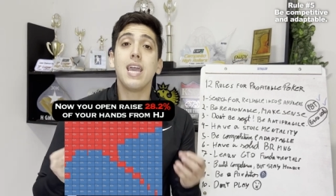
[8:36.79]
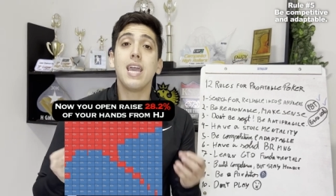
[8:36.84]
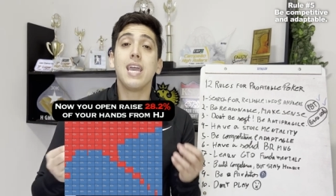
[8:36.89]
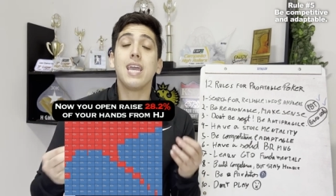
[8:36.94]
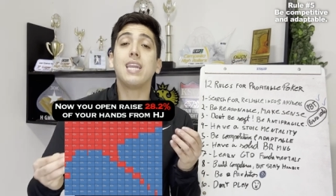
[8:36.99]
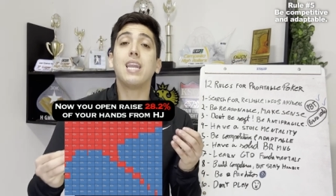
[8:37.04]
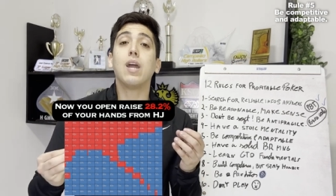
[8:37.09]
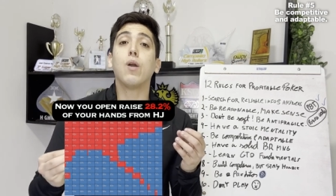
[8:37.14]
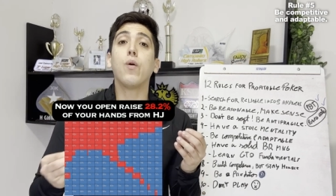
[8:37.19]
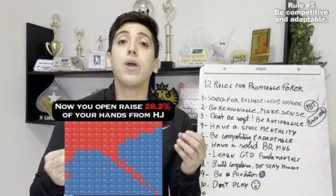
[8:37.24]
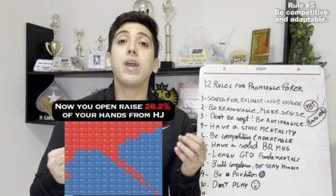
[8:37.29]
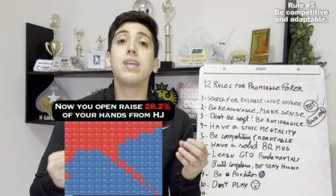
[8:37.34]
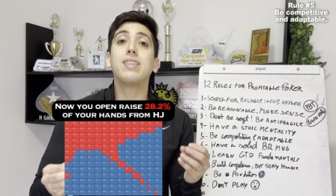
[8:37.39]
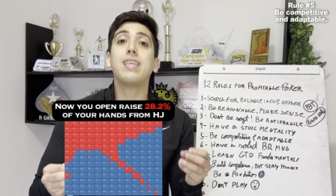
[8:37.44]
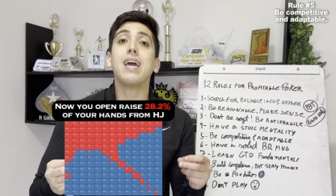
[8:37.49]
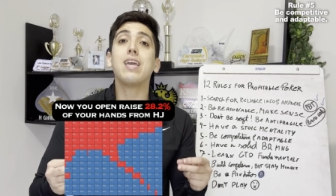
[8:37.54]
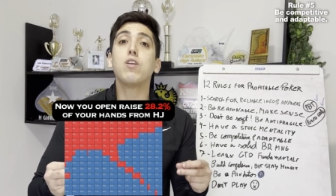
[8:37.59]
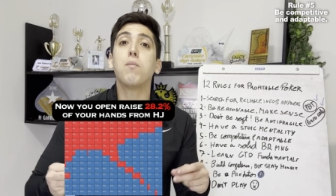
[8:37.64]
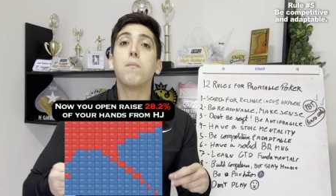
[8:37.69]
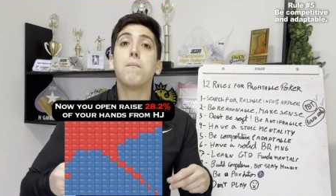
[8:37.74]
in a way
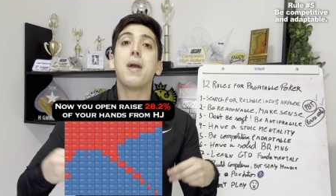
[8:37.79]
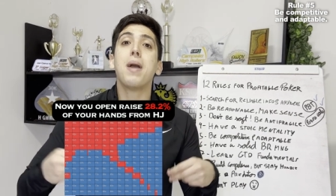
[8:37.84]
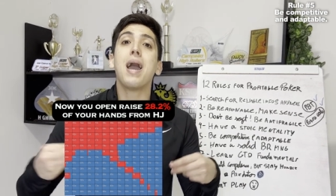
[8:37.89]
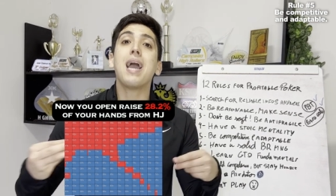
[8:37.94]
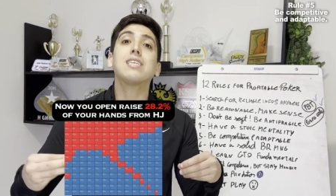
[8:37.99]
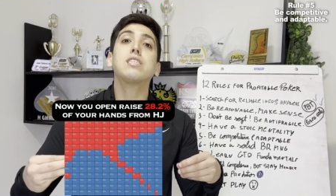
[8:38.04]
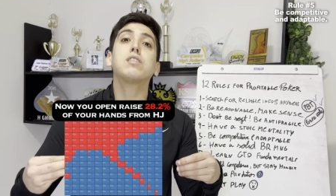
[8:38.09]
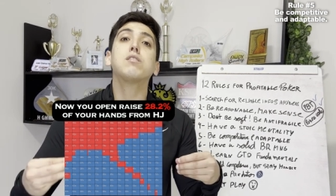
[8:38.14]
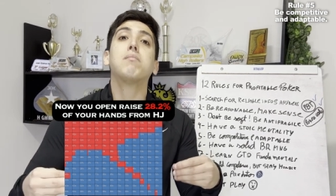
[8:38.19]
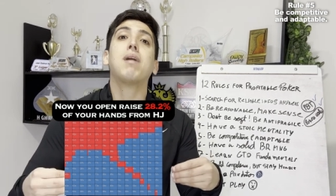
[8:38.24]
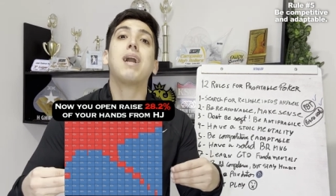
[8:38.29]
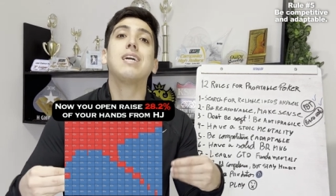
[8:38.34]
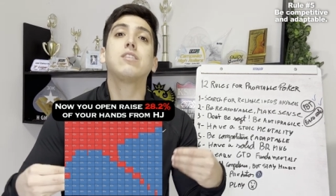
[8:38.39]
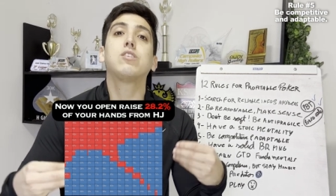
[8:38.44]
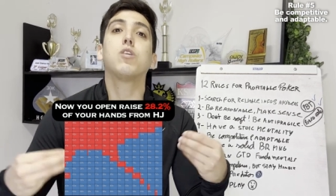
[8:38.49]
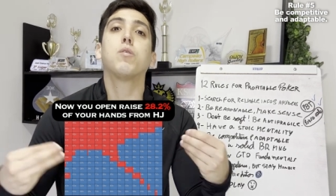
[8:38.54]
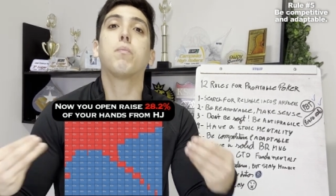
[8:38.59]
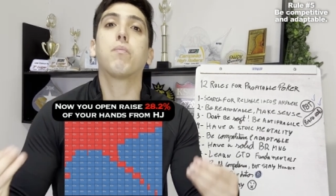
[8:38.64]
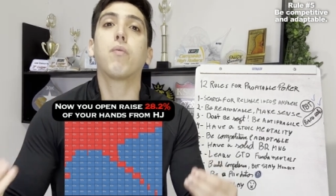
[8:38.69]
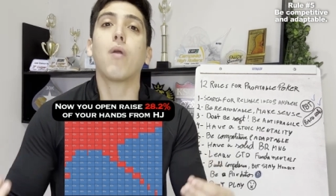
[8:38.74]
that you maximize
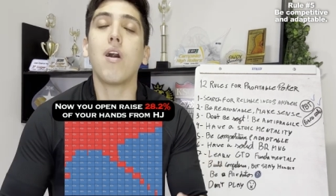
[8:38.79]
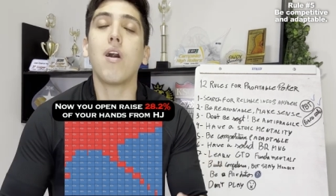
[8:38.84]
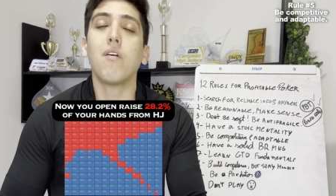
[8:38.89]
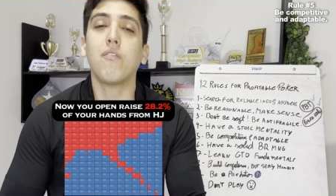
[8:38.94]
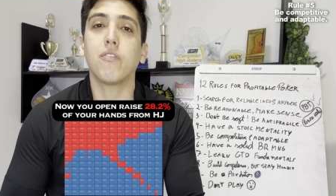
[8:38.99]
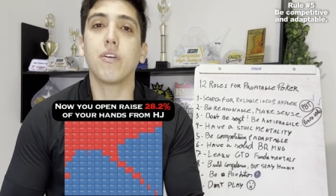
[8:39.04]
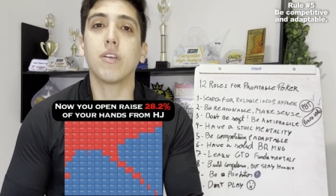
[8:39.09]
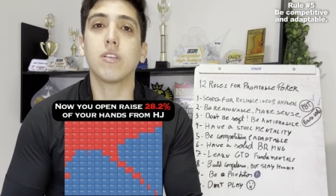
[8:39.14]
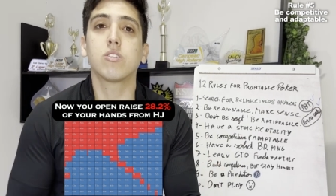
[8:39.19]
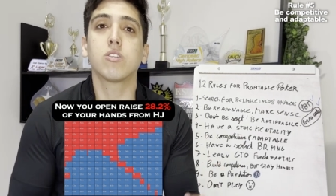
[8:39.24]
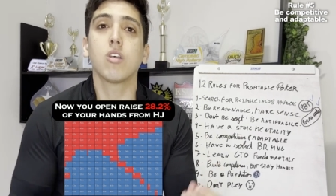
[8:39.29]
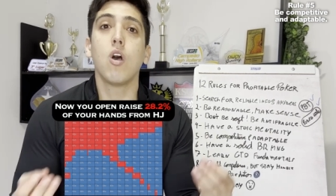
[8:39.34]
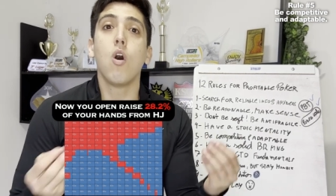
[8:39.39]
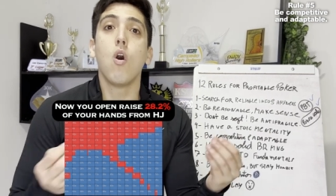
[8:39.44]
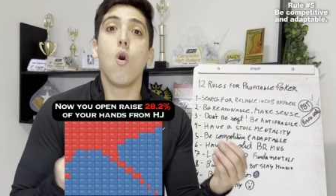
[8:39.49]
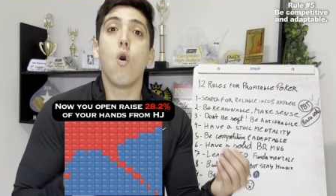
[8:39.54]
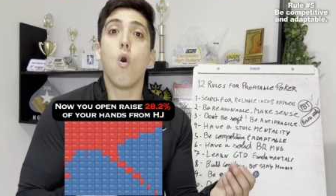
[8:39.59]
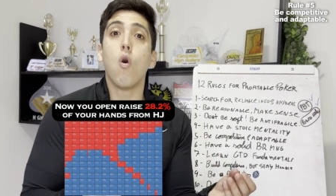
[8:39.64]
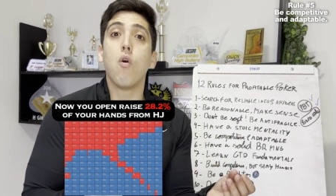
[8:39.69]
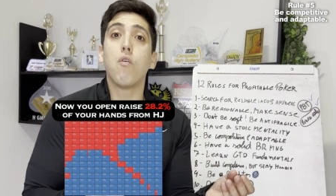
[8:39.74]
your profits
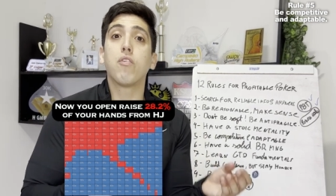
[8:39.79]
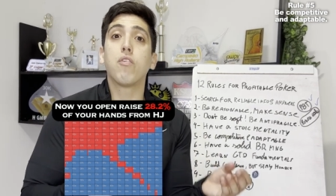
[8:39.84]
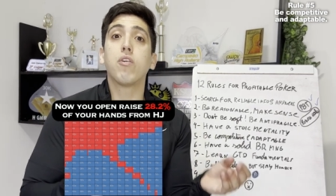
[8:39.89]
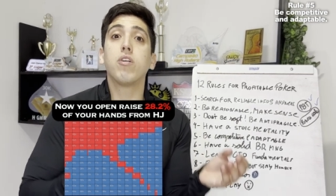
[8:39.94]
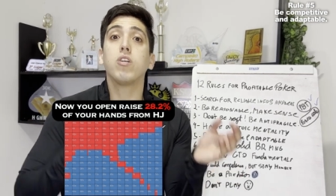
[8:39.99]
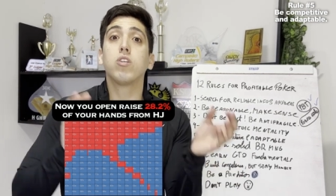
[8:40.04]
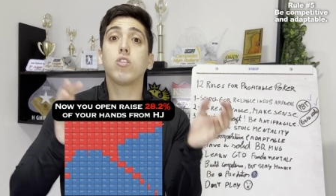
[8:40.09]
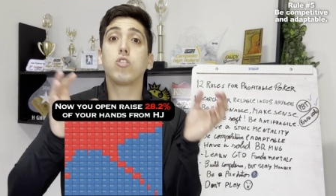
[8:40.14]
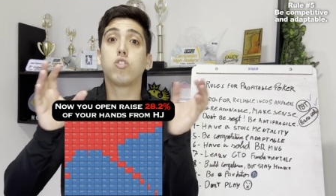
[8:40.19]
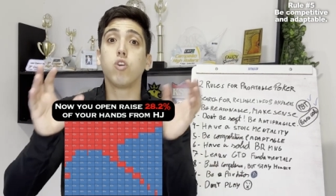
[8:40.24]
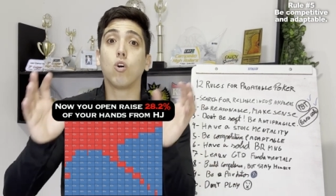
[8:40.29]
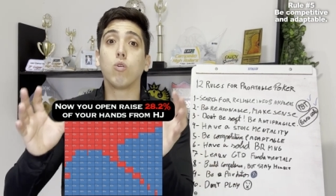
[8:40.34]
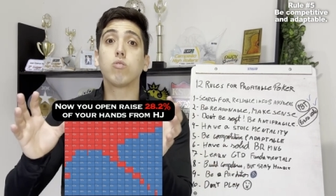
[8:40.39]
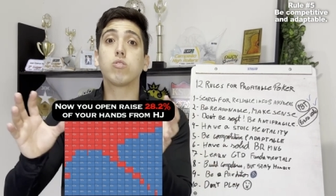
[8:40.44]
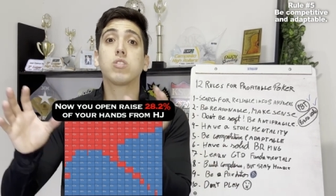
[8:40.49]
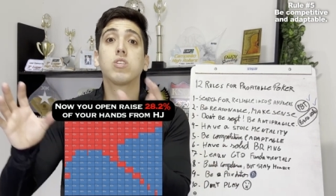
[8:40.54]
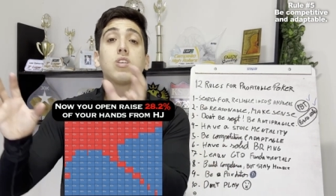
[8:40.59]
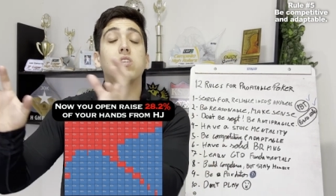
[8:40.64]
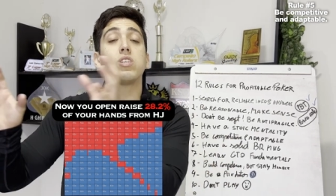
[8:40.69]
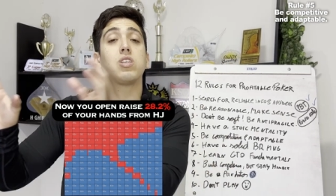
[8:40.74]
over
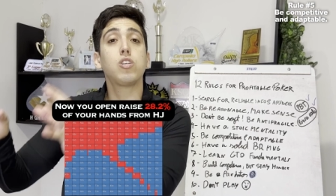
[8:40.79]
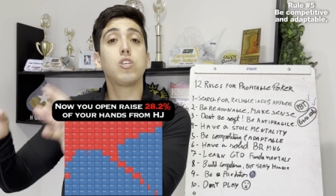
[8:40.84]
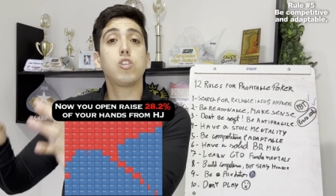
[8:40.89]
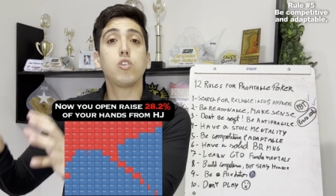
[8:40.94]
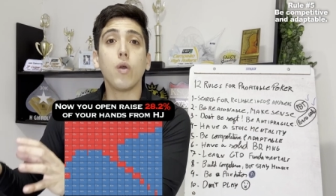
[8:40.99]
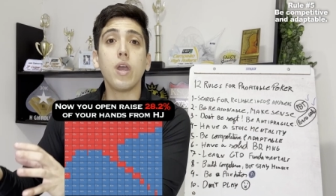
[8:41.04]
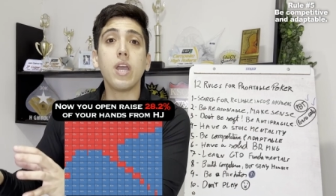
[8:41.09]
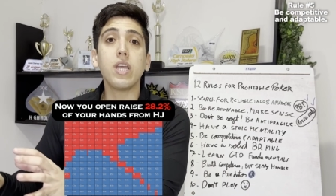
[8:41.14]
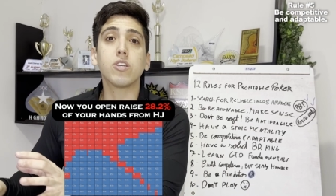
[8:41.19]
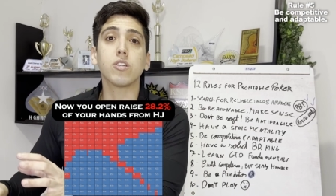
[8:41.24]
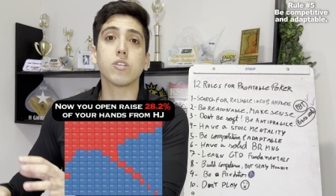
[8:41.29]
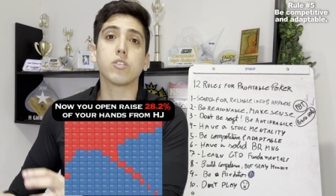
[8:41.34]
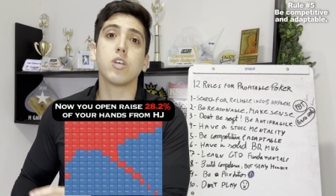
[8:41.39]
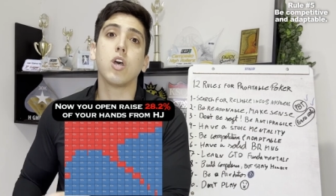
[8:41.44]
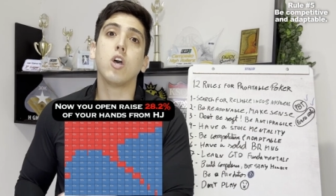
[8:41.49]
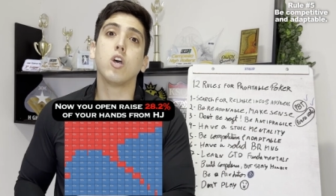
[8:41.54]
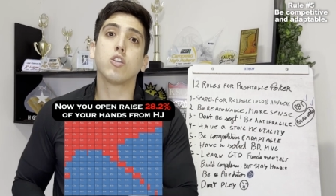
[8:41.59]
those situations.